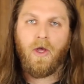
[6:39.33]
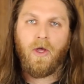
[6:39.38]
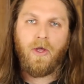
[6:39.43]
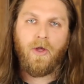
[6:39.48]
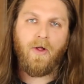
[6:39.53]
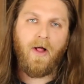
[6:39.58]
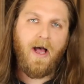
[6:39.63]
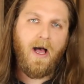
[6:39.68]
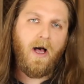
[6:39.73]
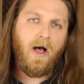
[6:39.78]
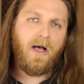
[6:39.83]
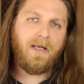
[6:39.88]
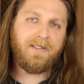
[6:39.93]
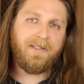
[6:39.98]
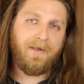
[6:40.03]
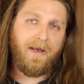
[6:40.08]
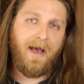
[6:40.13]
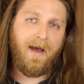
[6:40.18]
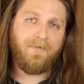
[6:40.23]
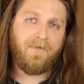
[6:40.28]
You'll
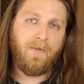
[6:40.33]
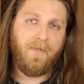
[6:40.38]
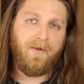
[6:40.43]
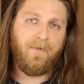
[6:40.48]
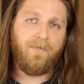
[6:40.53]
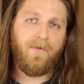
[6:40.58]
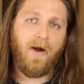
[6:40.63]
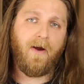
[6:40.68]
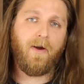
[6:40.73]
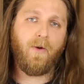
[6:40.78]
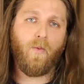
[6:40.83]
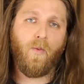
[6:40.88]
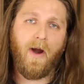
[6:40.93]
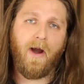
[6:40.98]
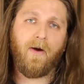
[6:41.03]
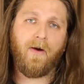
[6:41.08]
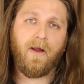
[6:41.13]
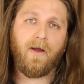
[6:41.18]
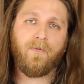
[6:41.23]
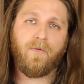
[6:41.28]
also have to be very
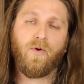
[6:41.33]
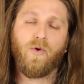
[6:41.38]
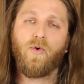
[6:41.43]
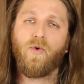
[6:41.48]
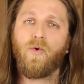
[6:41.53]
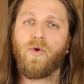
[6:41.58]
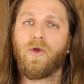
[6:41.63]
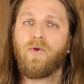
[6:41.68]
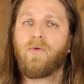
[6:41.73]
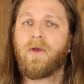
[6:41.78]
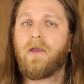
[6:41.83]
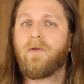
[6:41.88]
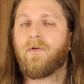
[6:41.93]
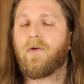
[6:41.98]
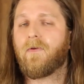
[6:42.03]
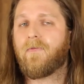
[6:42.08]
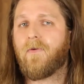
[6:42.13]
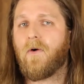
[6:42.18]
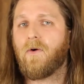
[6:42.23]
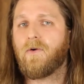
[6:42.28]
wary of who you give
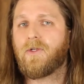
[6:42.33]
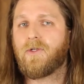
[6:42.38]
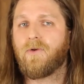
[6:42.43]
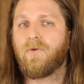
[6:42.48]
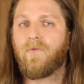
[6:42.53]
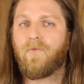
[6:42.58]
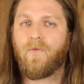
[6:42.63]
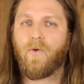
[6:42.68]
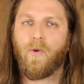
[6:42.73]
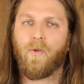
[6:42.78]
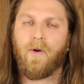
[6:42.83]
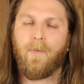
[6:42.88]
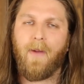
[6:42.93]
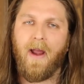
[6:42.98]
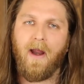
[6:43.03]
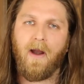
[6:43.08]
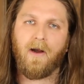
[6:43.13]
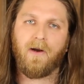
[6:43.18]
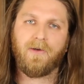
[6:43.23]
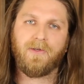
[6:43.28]
your phone to for
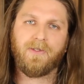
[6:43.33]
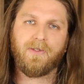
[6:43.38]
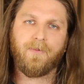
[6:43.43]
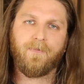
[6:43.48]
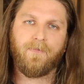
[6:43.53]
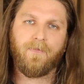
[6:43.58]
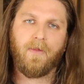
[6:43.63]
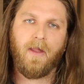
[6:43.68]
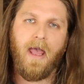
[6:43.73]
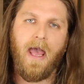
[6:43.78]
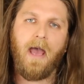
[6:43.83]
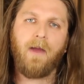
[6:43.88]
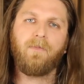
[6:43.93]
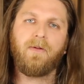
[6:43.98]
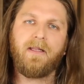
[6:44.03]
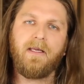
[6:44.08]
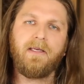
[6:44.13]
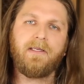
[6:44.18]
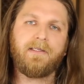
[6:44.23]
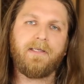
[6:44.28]
repairs.
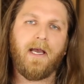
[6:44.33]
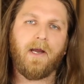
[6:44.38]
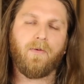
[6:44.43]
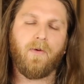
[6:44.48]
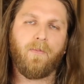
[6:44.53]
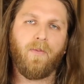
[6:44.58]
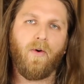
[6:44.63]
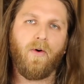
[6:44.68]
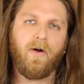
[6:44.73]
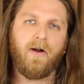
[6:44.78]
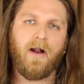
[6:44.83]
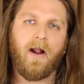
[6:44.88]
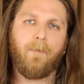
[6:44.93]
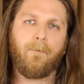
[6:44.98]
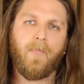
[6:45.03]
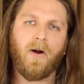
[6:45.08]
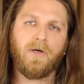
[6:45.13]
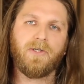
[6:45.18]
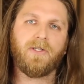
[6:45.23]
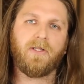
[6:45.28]
MDSEC reported
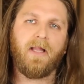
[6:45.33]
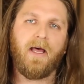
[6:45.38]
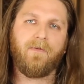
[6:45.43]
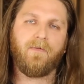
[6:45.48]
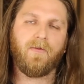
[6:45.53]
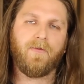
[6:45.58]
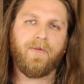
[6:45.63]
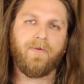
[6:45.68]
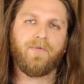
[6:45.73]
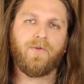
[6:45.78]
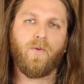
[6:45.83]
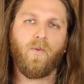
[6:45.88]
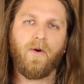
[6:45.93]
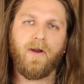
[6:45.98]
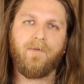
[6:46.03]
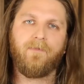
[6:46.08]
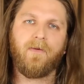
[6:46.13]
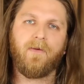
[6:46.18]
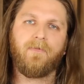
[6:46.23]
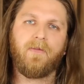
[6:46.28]
on March 11th of
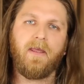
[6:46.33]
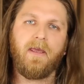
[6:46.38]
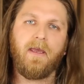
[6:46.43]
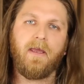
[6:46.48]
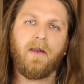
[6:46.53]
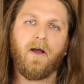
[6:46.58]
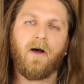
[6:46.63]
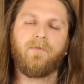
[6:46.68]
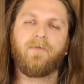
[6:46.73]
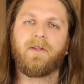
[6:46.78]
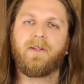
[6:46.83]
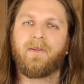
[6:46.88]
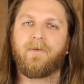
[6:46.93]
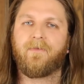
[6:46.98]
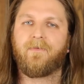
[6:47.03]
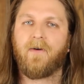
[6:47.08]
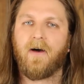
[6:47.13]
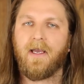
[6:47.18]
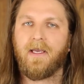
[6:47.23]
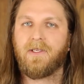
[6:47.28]
2015 of a
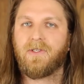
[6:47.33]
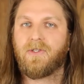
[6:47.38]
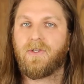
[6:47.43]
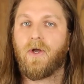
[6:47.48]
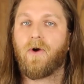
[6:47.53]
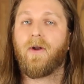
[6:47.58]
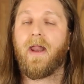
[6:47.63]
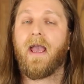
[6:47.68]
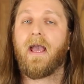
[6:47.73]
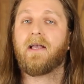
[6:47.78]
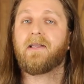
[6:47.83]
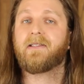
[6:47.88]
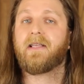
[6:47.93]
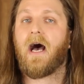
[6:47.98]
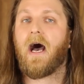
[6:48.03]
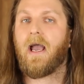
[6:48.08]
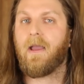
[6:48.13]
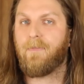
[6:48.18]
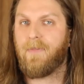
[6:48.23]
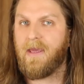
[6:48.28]
device known as
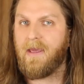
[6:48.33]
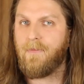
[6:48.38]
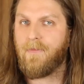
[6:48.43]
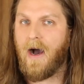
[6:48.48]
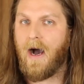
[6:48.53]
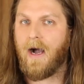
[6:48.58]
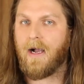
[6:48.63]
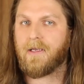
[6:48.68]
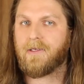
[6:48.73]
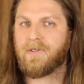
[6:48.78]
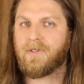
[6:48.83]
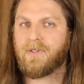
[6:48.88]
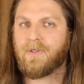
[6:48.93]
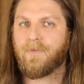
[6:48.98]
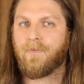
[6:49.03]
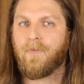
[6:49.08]
IPBox.